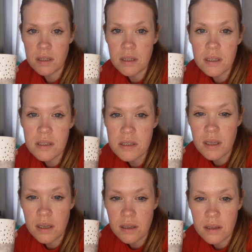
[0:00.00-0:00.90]
Let's
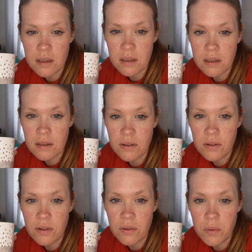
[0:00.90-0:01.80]
get
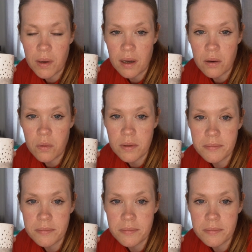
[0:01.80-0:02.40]
you out.